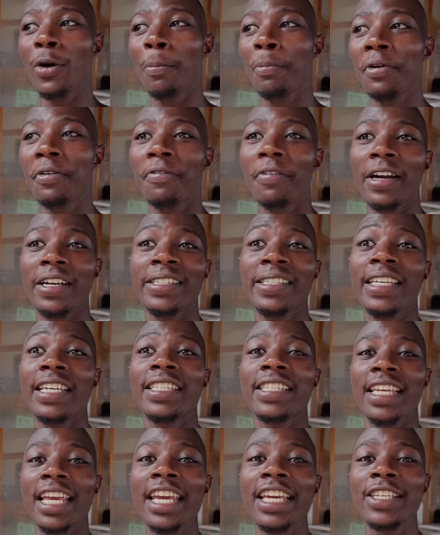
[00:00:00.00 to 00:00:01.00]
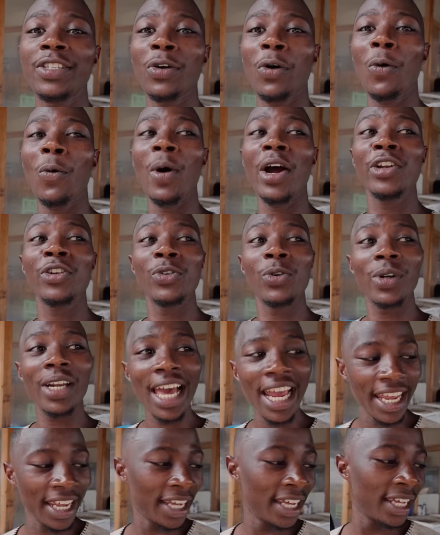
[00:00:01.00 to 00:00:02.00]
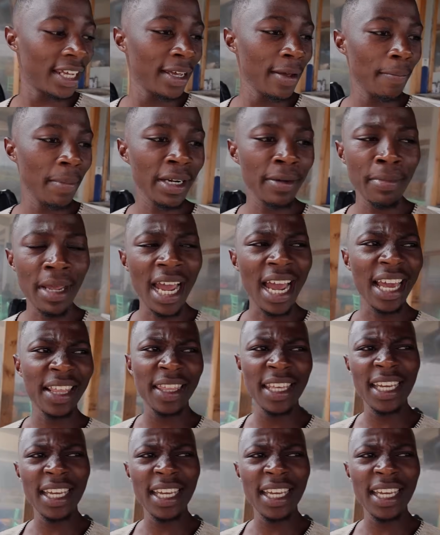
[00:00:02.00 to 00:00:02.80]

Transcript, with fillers: your preferences is or what you like. But now I